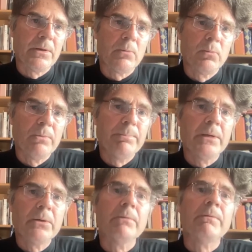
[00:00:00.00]
you know, would
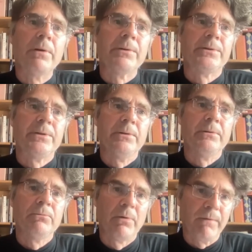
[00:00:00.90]
be good for us
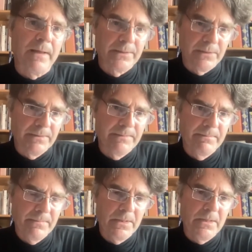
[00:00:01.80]
to reflect on
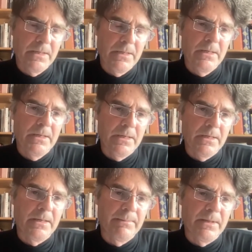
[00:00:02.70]

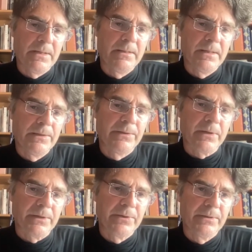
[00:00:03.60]
um, in the
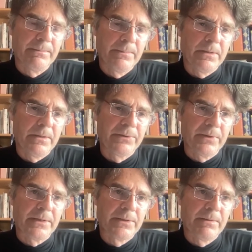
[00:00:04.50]
discussion uh,
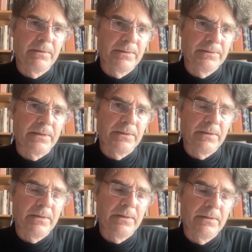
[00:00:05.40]
section, sec,
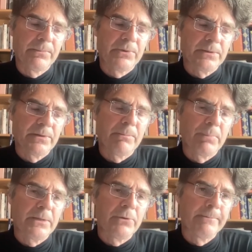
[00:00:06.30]
uh, session, the
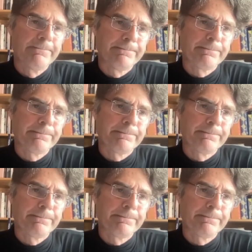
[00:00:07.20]
plenary.